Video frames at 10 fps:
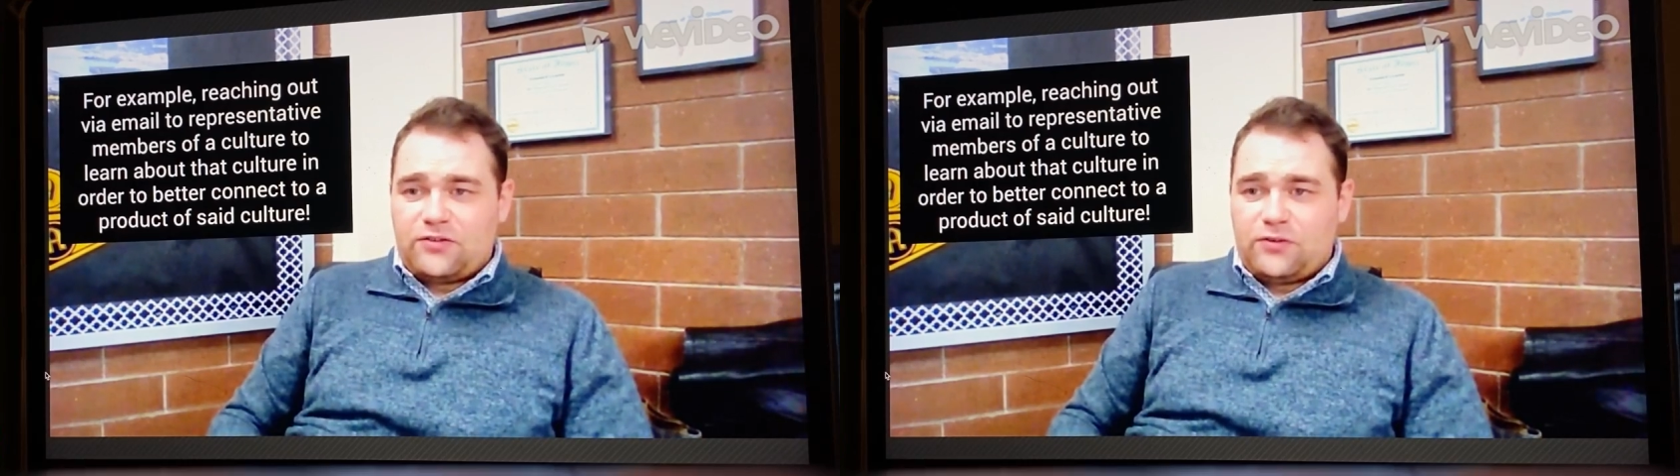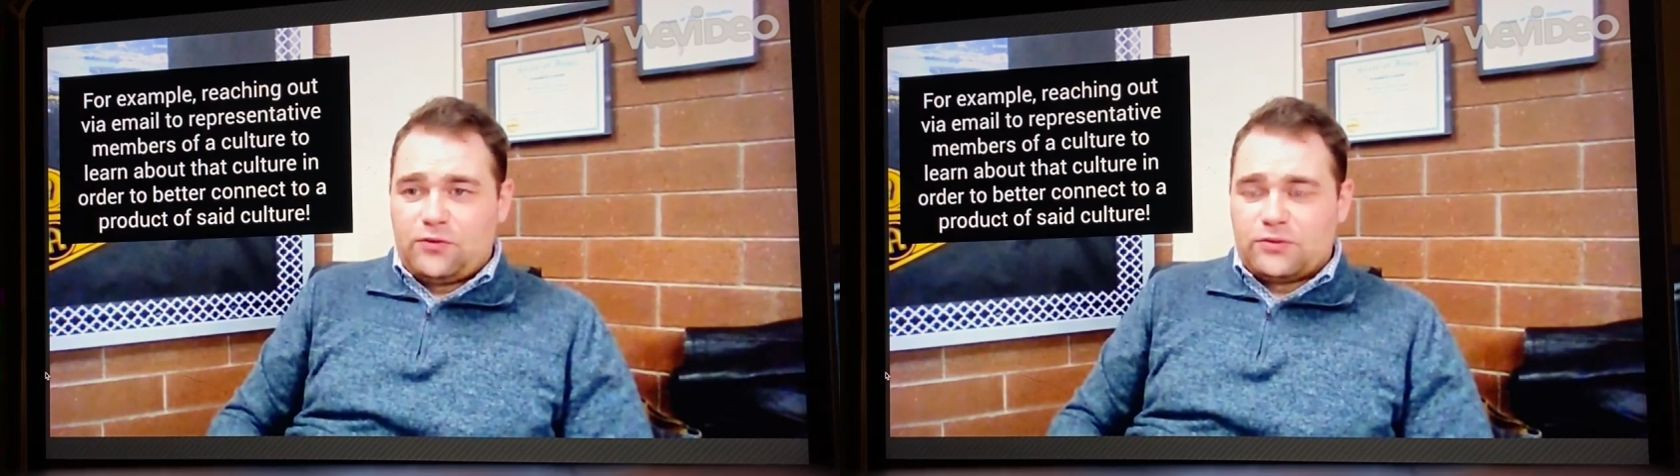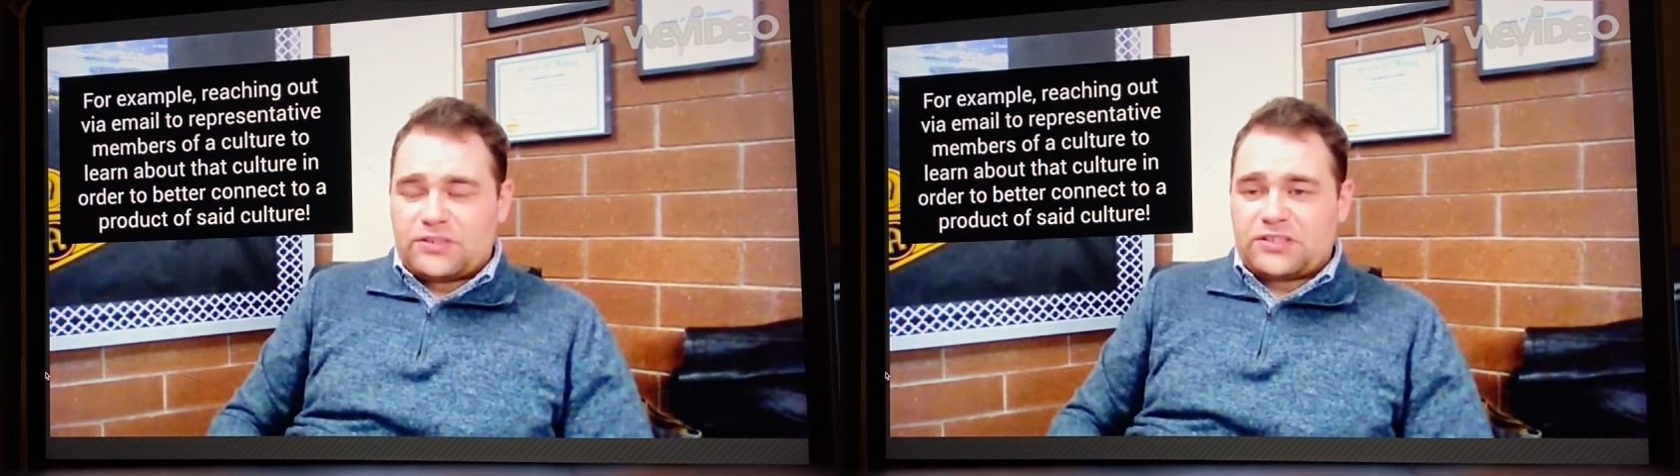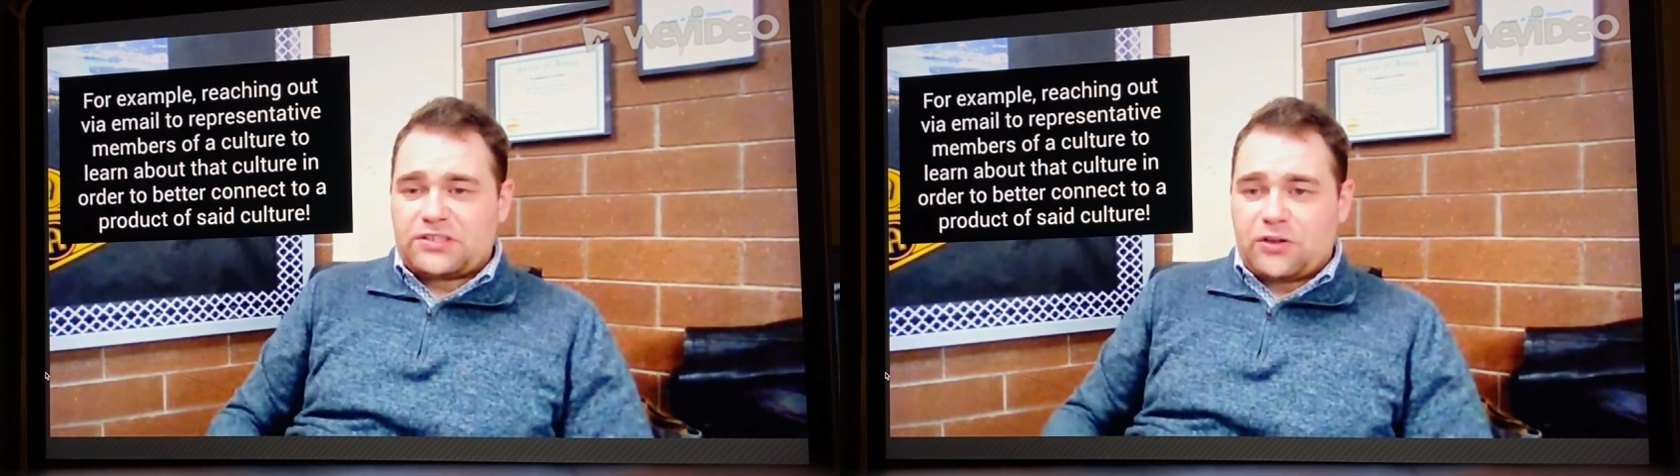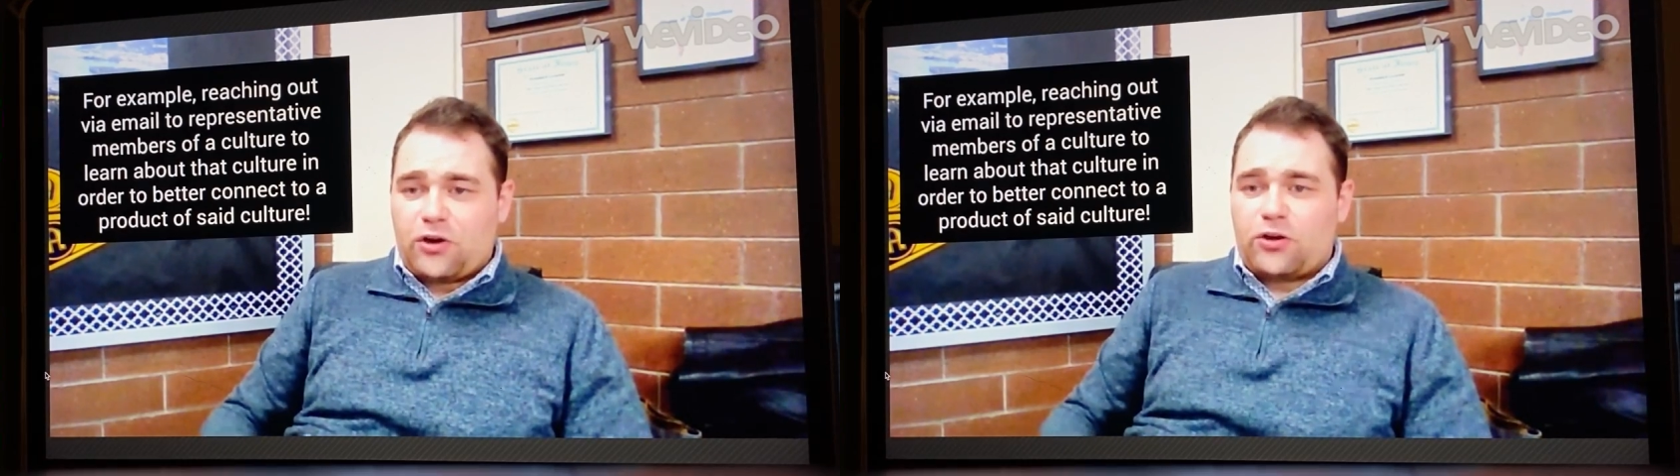to
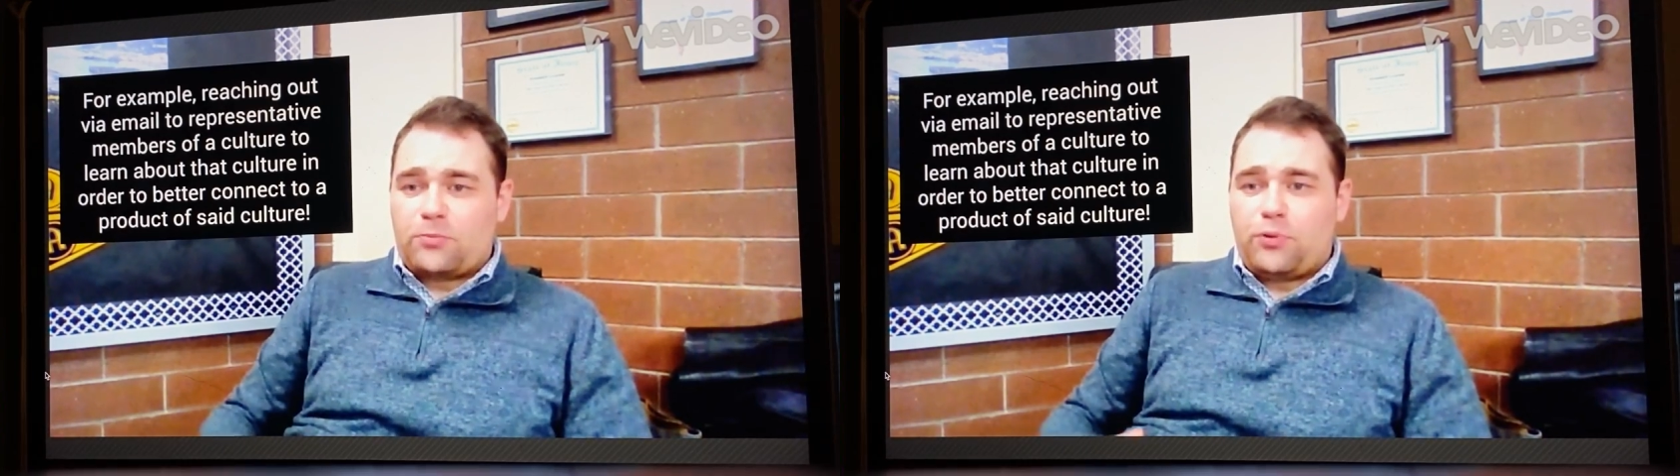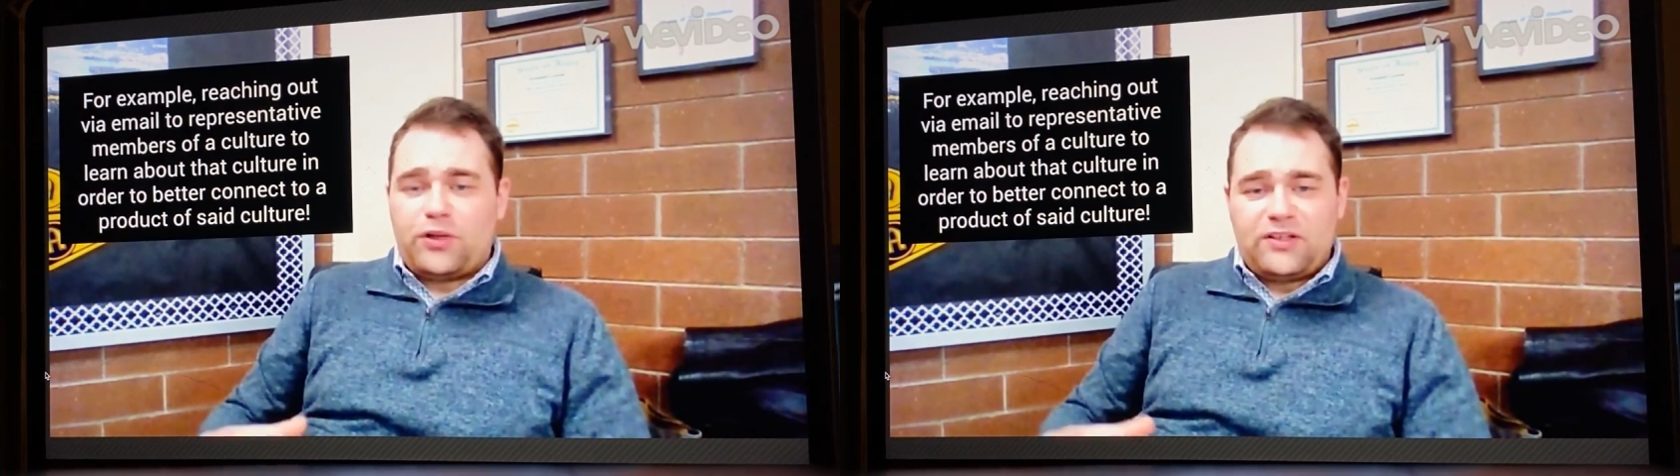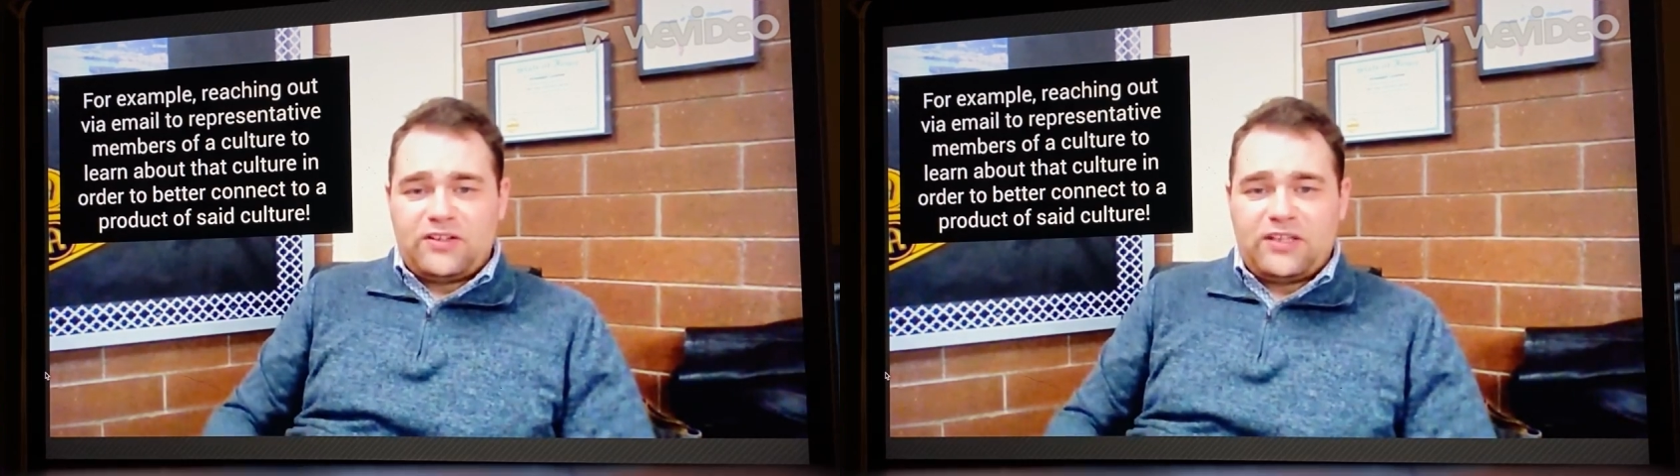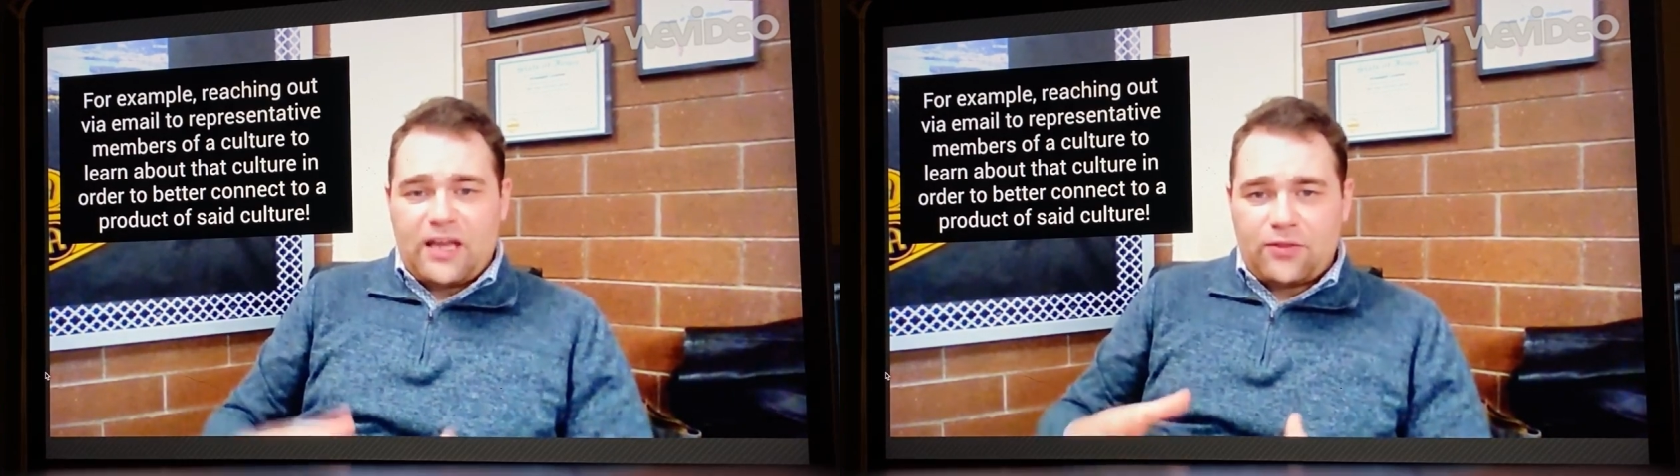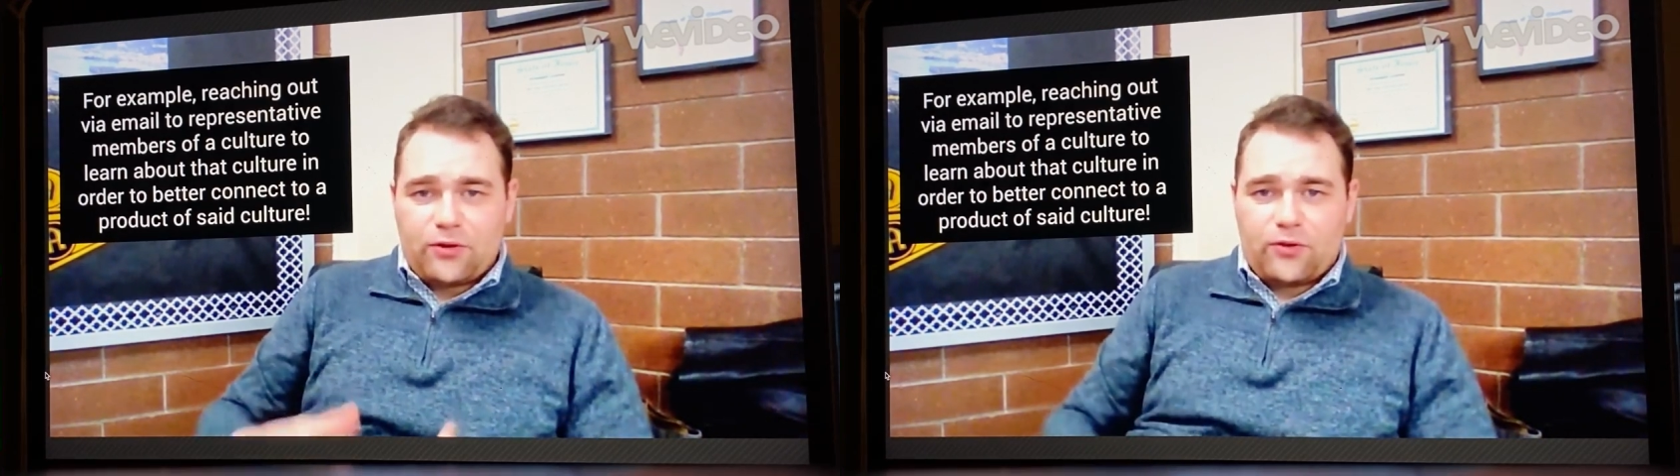start putting
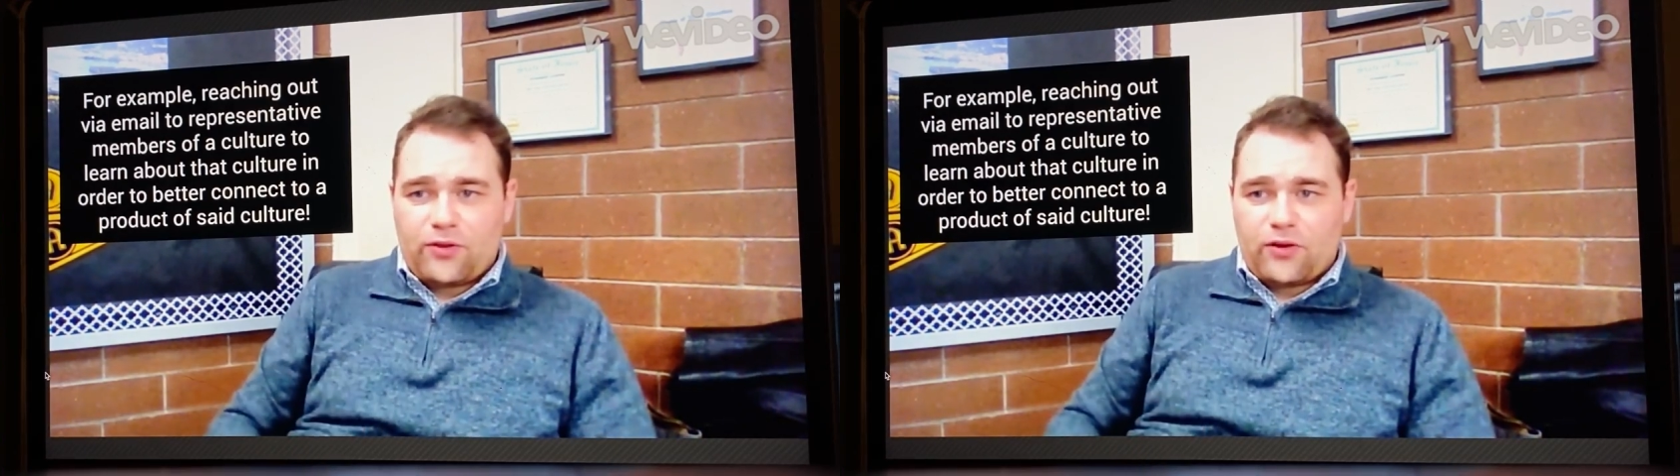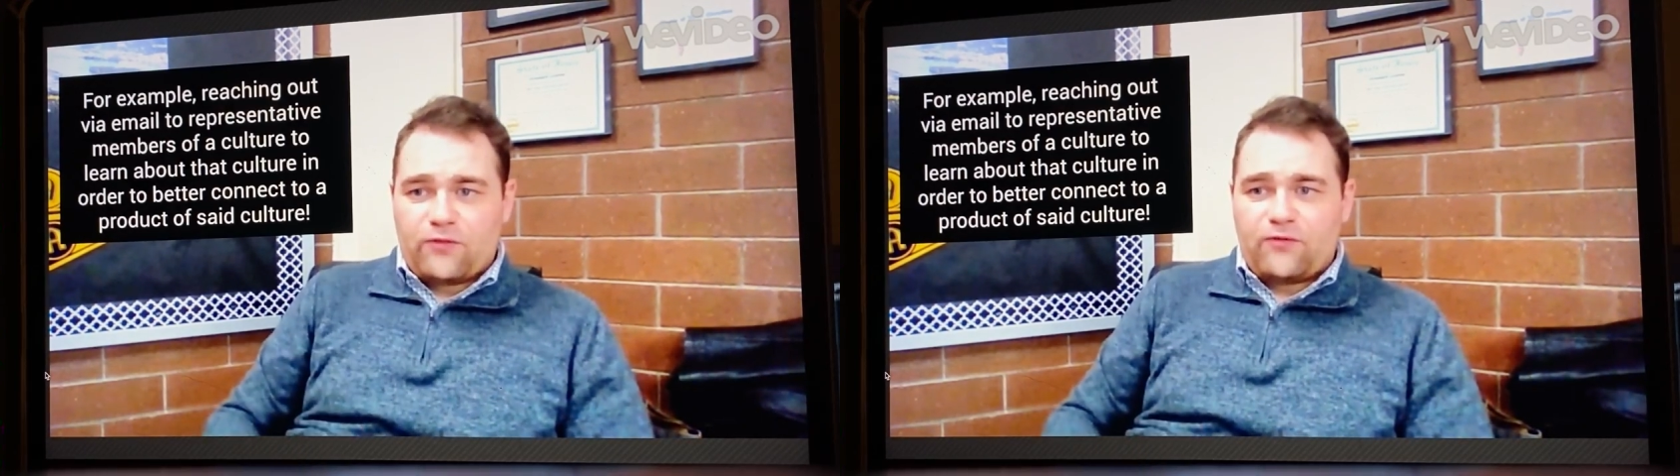together their